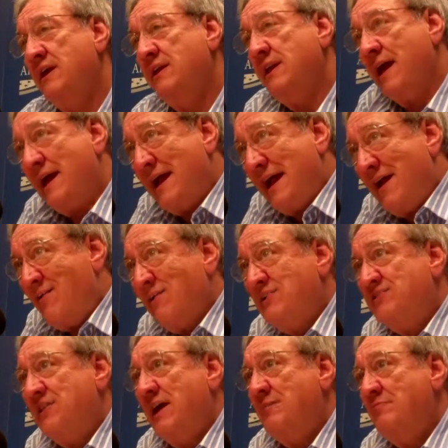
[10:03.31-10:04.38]
Now, how is
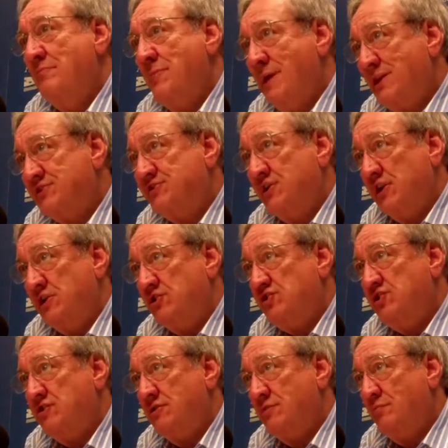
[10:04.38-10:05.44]
that
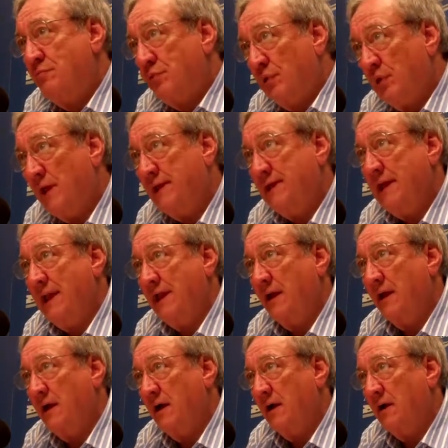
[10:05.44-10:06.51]
message playing?
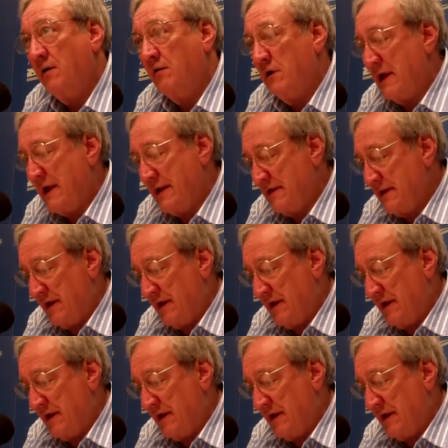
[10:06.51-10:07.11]
Are